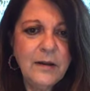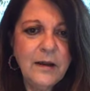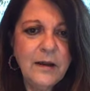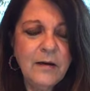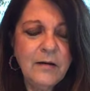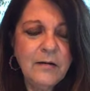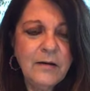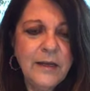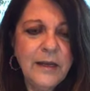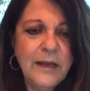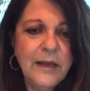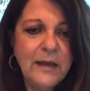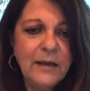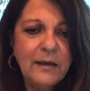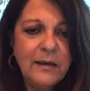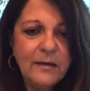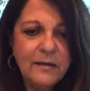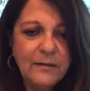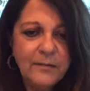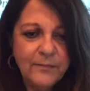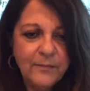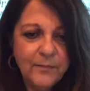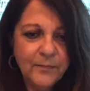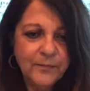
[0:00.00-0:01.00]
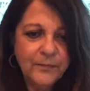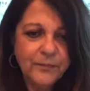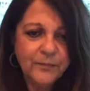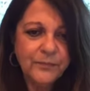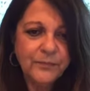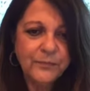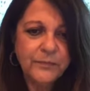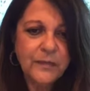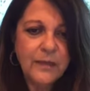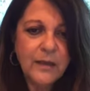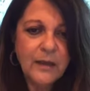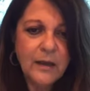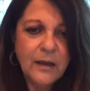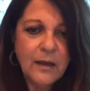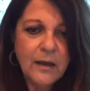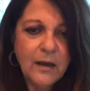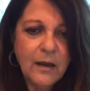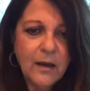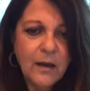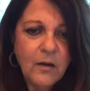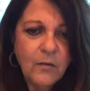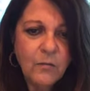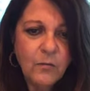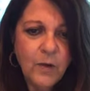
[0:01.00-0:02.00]
Okay.
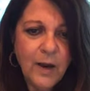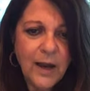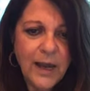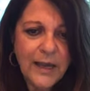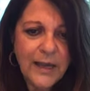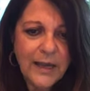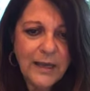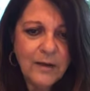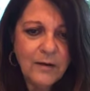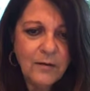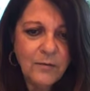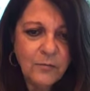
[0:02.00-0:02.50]
Right.